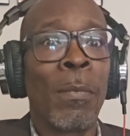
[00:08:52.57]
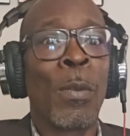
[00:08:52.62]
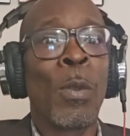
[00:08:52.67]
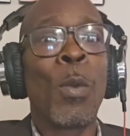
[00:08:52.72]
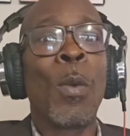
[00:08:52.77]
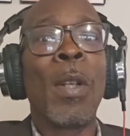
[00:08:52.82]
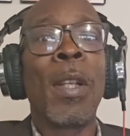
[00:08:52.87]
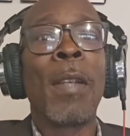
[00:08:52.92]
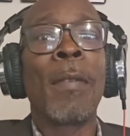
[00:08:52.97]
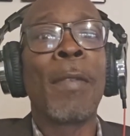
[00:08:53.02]

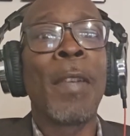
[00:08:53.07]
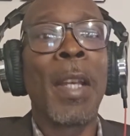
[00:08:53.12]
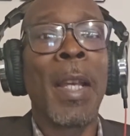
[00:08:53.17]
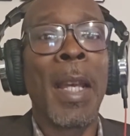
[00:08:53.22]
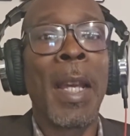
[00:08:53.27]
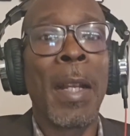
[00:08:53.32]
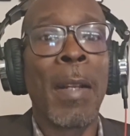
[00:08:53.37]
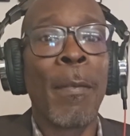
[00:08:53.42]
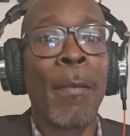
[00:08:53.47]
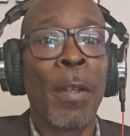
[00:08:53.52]

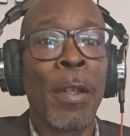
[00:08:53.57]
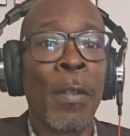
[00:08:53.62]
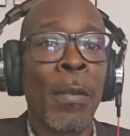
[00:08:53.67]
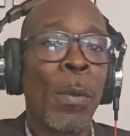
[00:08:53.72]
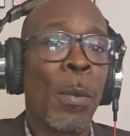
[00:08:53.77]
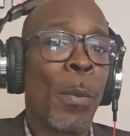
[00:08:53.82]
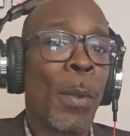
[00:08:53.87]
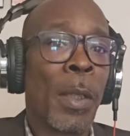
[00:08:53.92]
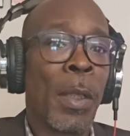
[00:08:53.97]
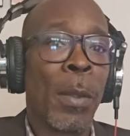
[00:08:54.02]
20th
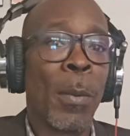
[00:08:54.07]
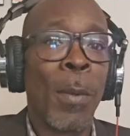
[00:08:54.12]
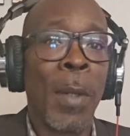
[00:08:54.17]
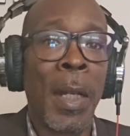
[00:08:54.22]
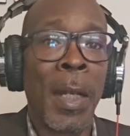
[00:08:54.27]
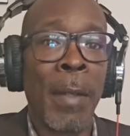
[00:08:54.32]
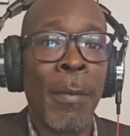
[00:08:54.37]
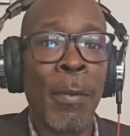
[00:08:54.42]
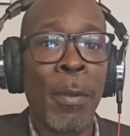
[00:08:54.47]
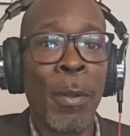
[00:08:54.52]
anniversary with your
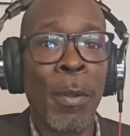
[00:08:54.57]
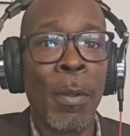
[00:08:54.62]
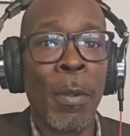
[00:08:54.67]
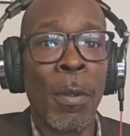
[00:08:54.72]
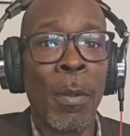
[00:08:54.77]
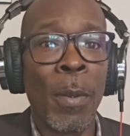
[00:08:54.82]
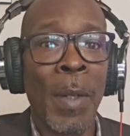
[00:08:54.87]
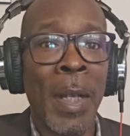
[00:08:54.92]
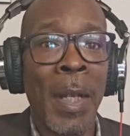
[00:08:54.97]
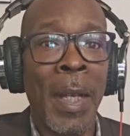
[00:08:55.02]
wife, or
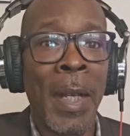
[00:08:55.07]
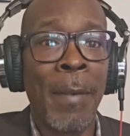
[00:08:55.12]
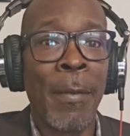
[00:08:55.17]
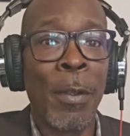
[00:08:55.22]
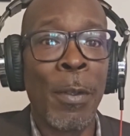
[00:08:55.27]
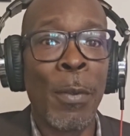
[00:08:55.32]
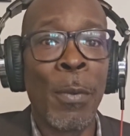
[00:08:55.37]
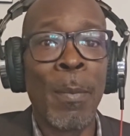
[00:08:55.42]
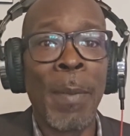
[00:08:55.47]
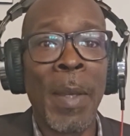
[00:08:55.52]
what have
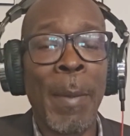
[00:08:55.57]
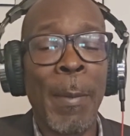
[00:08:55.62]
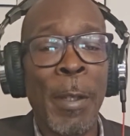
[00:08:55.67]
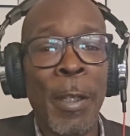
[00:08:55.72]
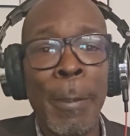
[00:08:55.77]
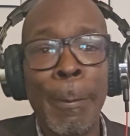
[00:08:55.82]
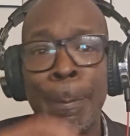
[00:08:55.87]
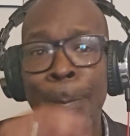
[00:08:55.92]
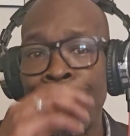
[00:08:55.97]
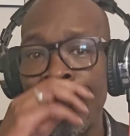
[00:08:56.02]
you.
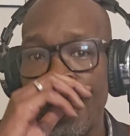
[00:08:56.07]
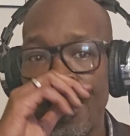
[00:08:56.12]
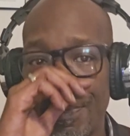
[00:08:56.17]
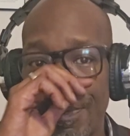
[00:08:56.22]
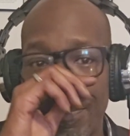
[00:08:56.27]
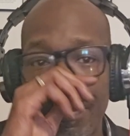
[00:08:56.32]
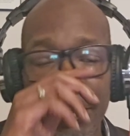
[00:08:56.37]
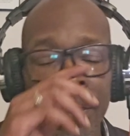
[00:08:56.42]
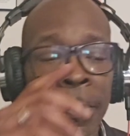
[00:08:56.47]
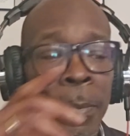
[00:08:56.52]
Maybe
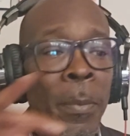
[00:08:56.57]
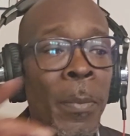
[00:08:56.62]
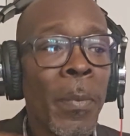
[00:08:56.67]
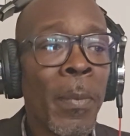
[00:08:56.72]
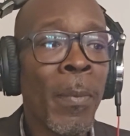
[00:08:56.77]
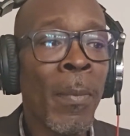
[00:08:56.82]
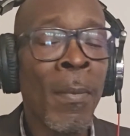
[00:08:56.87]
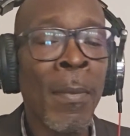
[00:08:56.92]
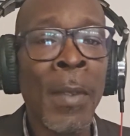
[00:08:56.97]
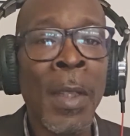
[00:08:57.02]

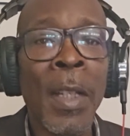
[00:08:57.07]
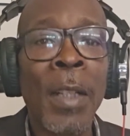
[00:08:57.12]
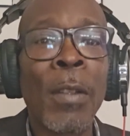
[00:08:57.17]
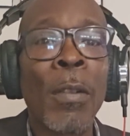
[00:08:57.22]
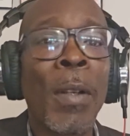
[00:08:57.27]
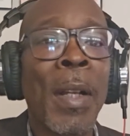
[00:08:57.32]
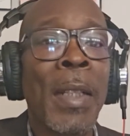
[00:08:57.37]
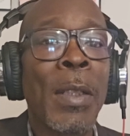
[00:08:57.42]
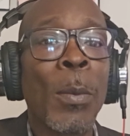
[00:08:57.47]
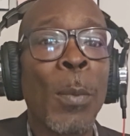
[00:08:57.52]
a
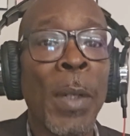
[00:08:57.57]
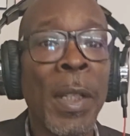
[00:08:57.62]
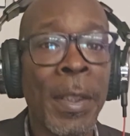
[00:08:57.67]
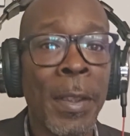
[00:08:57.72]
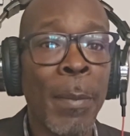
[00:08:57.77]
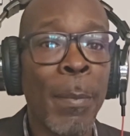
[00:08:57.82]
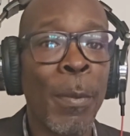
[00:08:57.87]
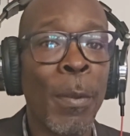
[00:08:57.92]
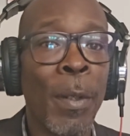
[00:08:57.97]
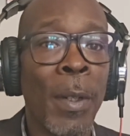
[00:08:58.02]

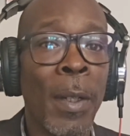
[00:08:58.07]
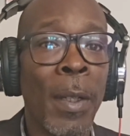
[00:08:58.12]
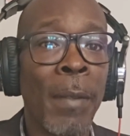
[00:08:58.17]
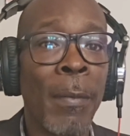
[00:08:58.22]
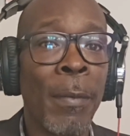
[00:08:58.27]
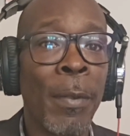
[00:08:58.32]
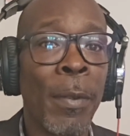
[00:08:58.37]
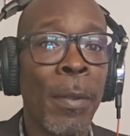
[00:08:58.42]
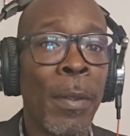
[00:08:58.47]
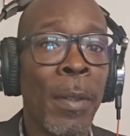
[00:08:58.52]
graduation party
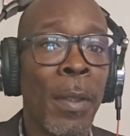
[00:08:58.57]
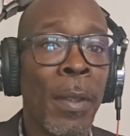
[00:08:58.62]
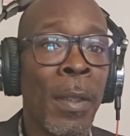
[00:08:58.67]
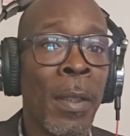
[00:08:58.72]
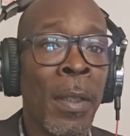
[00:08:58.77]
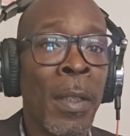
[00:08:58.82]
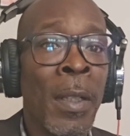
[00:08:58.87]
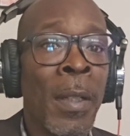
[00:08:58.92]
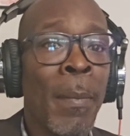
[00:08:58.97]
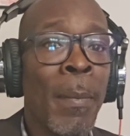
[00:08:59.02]

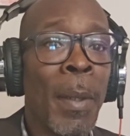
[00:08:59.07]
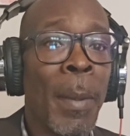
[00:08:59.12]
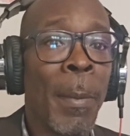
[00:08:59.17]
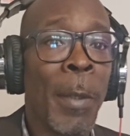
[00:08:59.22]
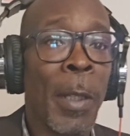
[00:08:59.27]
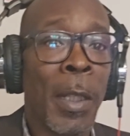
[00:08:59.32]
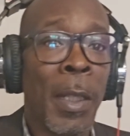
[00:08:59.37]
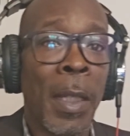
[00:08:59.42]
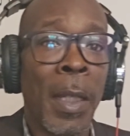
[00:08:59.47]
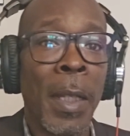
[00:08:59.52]
for
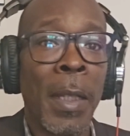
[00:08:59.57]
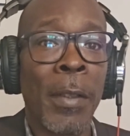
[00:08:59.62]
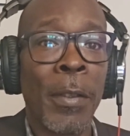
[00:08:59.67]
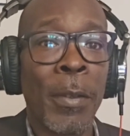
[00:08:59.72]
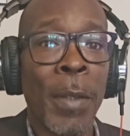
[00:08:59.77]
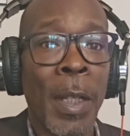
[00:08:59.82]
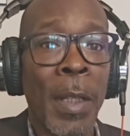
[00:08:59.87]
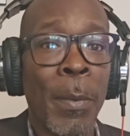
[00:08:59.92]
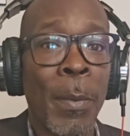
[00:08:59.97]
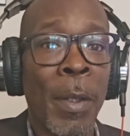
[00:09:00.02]
maybe your kids
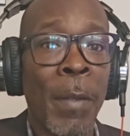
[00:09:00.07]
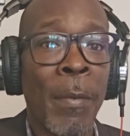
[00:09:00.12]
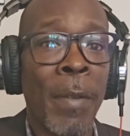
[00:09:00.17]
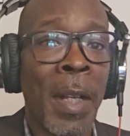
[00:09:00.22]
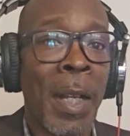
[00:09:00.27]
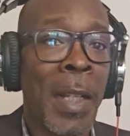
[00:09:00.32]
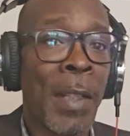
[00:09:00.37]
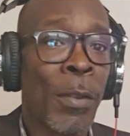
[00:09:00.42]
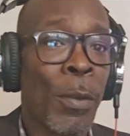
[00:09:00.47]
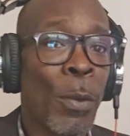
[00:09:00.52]
graduating
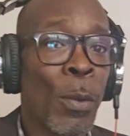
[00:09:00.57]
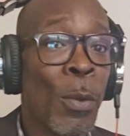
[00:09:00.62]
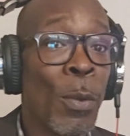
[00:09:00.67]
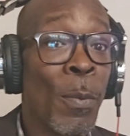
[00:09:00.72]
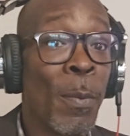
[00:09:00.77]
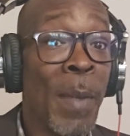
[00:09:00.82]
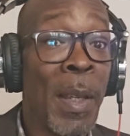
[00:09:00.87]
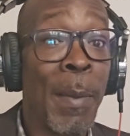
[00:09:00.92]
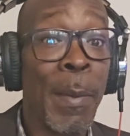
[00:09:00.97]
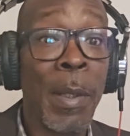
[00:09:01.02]
from high
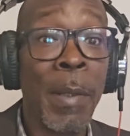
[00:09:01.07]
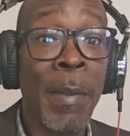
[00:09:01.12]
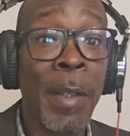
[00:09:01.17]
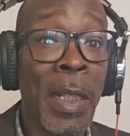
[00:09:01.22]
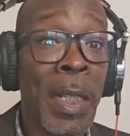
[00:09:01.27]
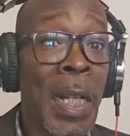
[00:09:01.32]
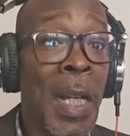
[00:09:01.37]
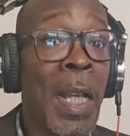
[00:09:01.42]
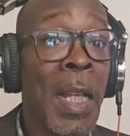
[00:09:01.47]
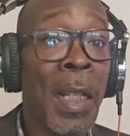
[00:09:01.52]
school, maybe even
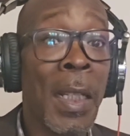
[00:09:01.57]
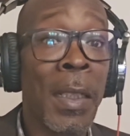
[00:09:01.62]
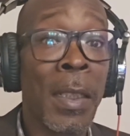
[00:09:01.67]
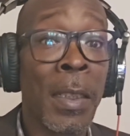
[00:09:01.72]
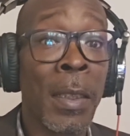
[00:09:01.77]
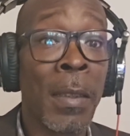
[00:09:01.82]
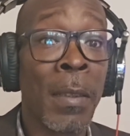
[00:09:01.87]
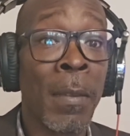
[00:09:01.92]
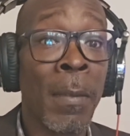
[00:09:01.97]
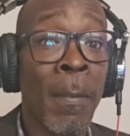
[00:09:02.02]

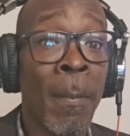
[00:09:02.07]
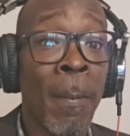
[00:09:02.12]
college.